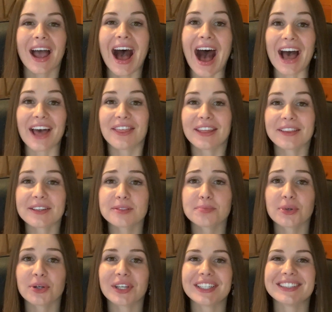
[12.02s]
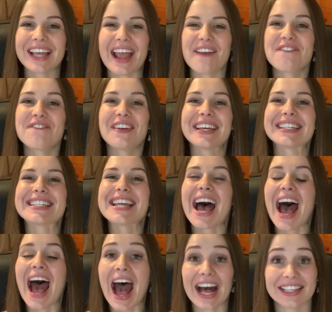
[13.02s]
I think this book is a
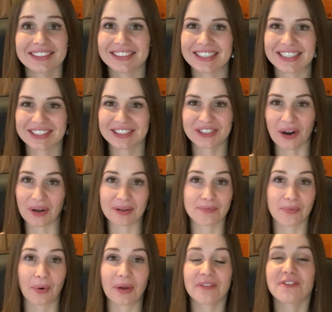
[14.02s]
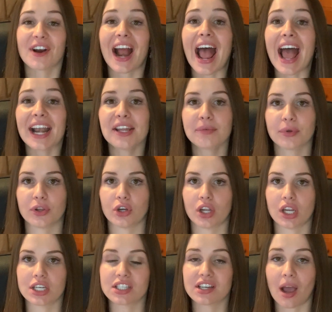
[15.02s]
fantastic starting point for anyone
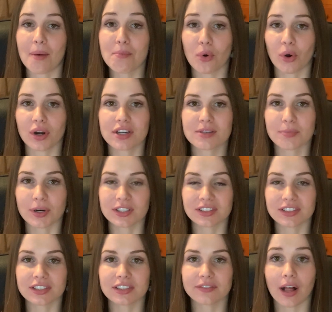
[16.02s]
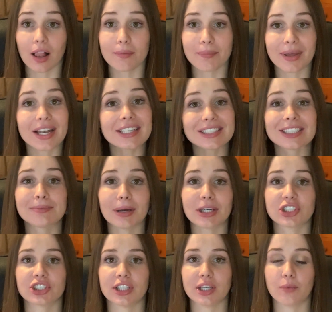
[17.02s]
looking to get more into personal development,
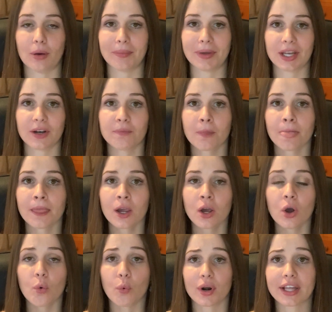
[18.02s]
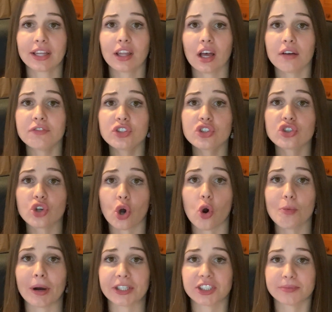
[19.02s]
especially women. What I loved so
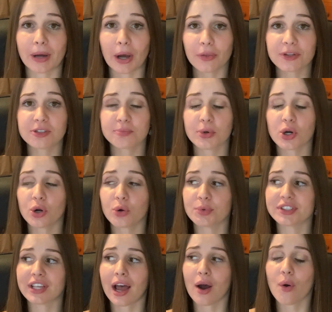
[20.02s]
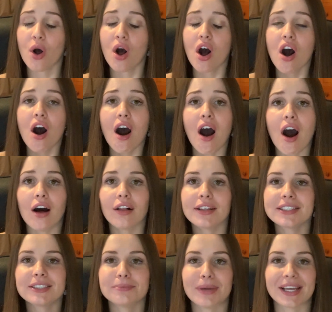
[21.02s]
much about this book was how
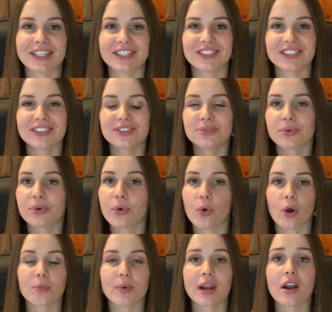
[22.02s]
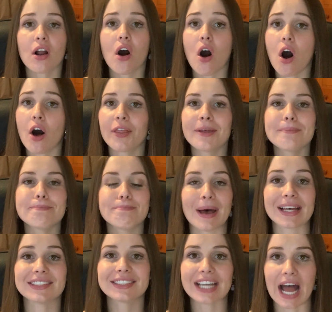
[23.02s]
Hollis manages to incorporate all the
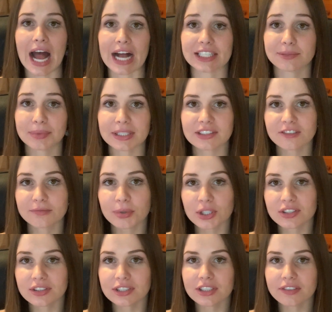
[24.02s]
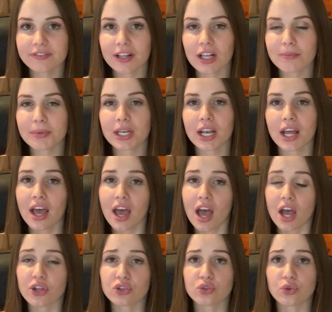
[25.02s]
best aspects of personal development
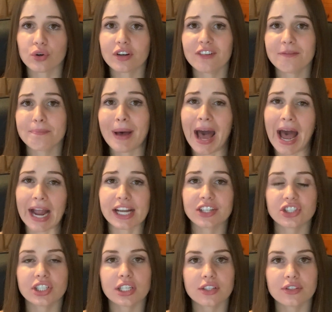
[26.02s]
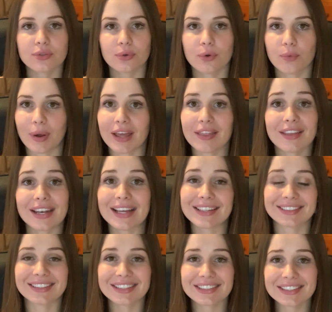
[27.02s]
and sort of package it into a way that
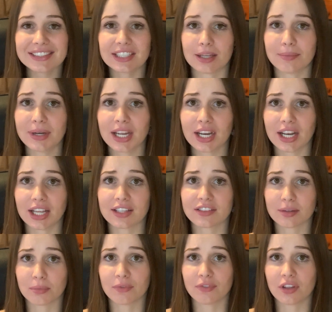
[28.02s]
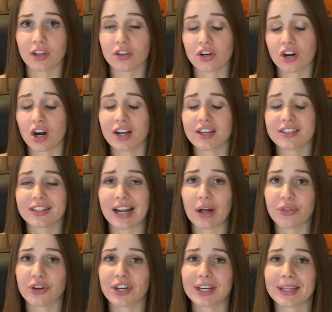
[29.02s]
isn't as intimidating as some of the other content
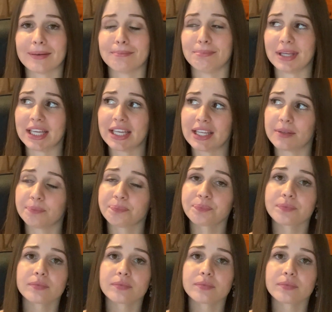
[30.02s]
out there can be.